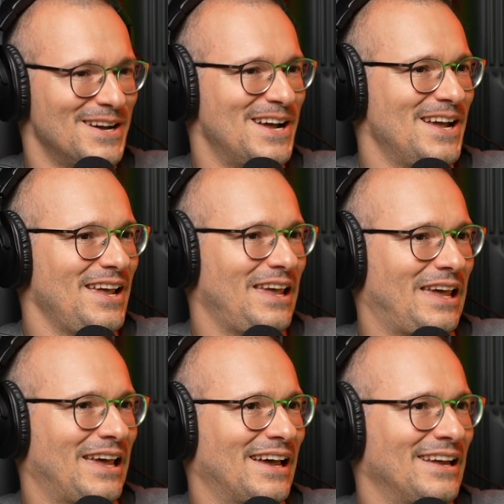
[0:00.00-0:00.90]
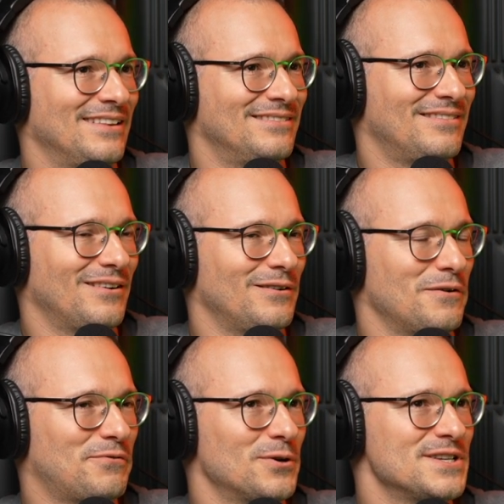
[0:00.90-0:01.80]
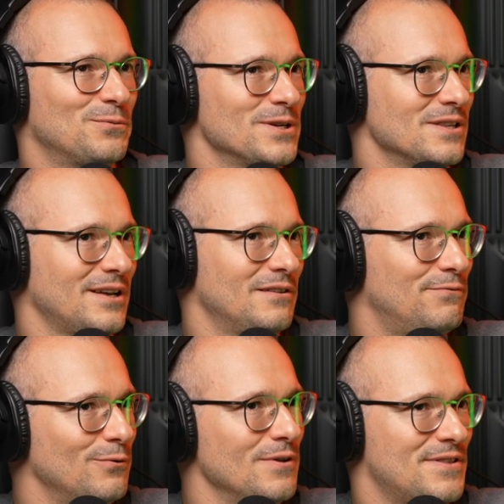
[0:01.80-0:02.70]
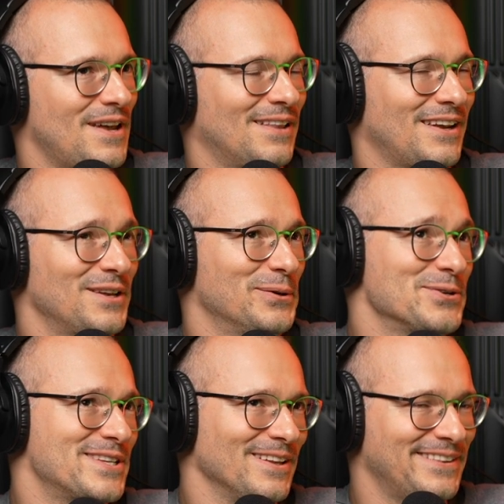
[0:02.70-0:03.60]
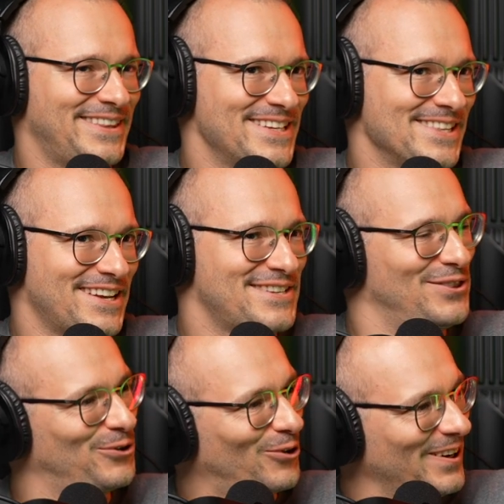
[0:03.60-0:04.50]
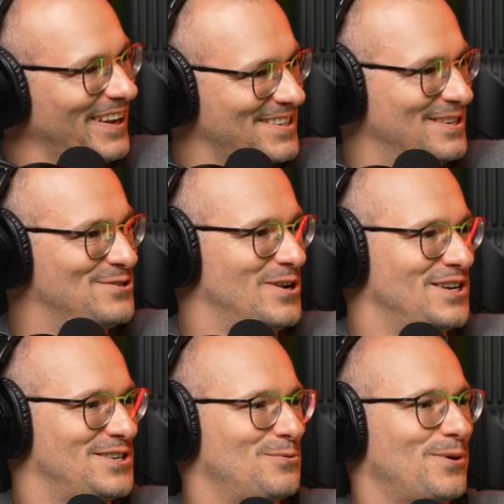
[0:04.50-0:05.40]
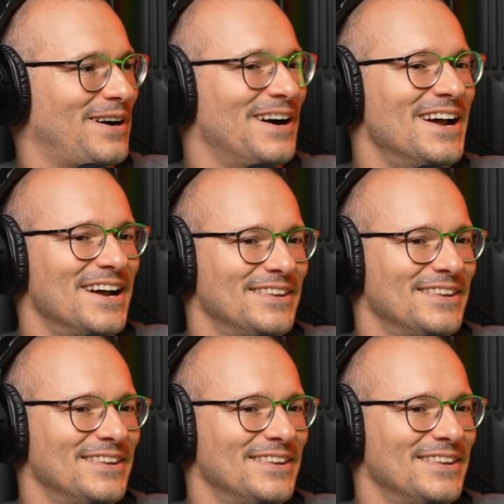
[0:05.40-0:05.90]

Okay. And uh, of course it was like the full thing. Like it was still a, this like centaur like situation where yeah.